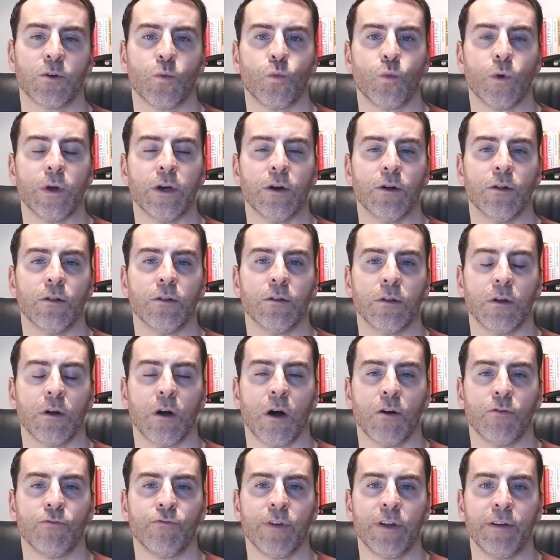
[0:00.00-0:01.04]

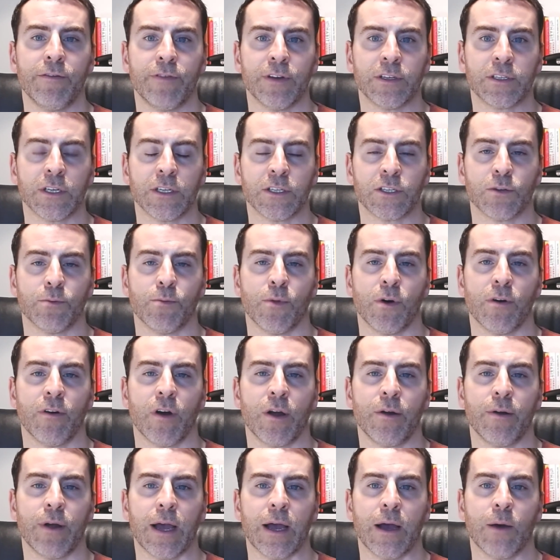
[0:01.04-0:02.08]
I'll revisit
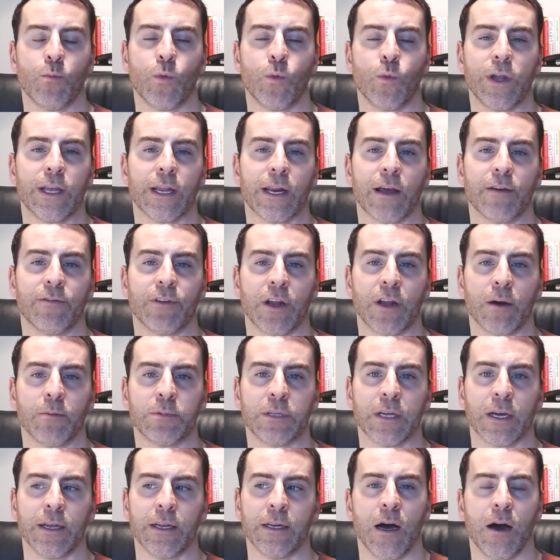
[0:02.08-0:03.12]
tomorrow and we can have an
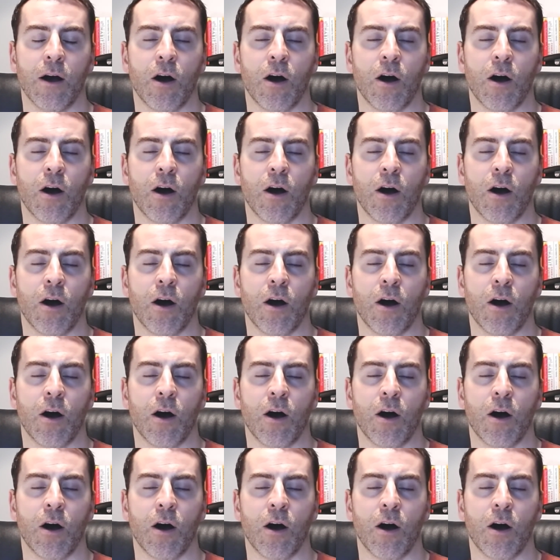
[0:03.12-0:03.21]
update.